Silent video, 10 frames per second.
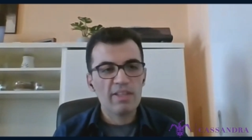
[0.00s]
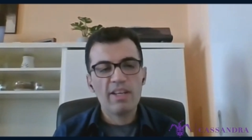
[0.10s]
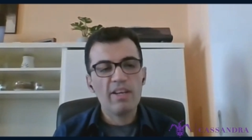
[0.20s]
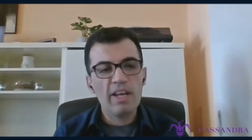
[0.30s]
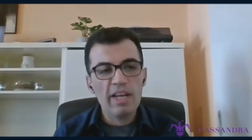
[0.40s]
And
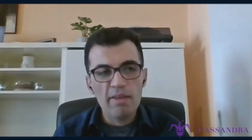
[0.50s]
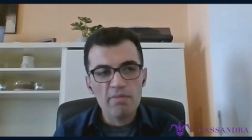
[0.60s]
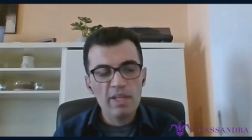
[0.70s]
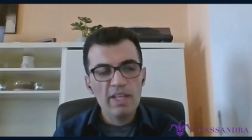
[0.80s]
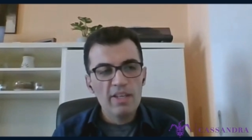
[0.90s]
I have
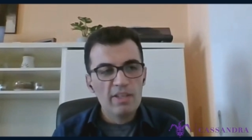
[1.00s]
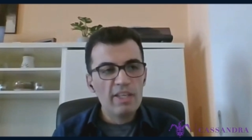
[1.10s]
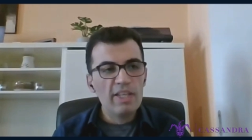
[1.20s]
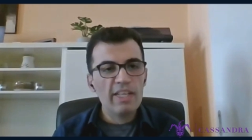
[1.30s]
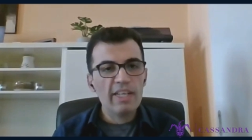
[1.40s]

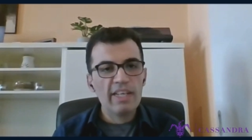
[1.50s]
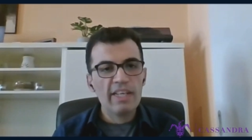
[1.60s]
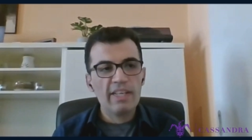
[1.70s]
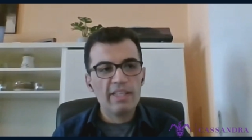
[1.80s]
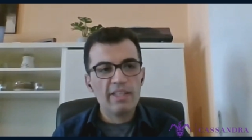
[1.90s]
really
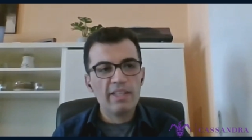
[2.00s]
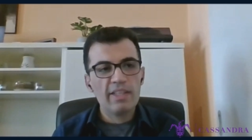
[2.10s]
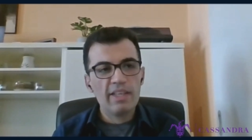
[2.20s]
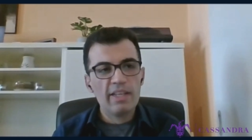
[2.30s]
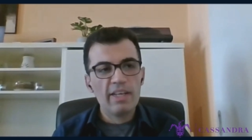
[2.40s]

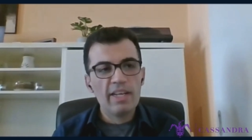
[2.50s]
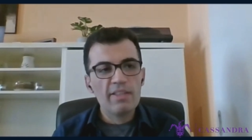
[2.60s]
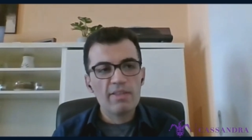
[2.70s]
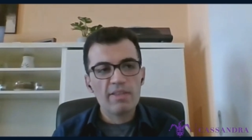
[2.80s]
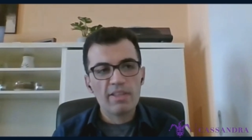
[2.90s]

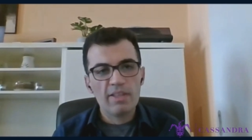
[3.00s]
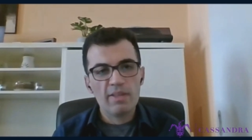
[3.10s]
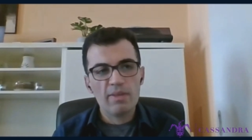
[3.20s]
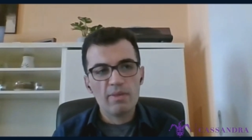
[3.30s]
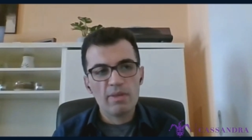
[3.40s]
hadn't
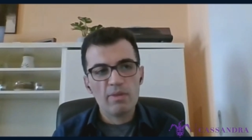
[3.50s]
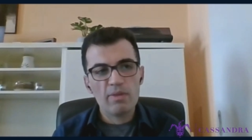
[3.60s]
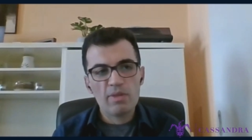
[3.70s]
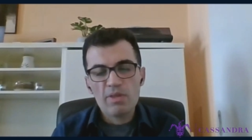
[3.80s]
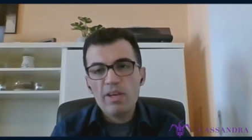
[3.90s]

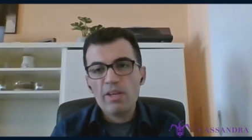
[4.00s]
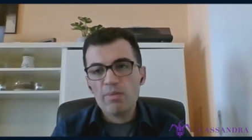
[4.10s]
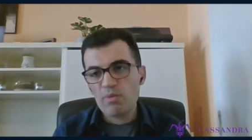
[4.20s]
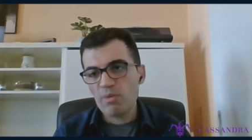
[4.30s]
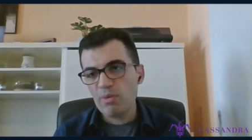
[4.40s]
the time
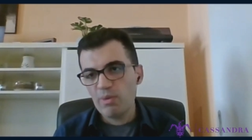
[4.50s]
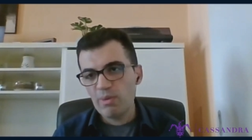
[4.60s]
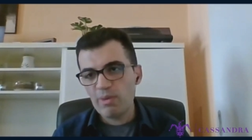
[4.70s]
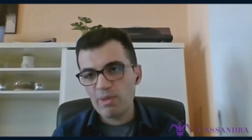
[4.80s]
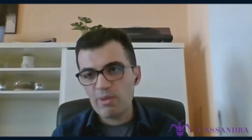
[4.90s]

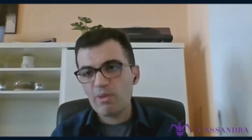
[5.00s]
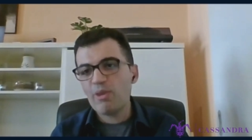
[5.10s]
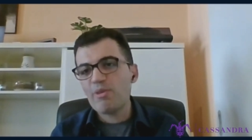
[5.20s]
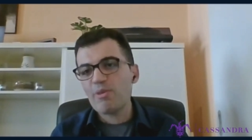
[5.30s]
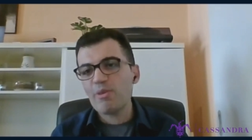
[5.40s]
to go
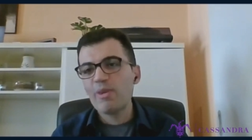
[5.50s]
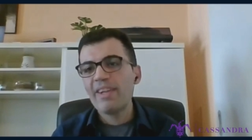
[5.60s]
through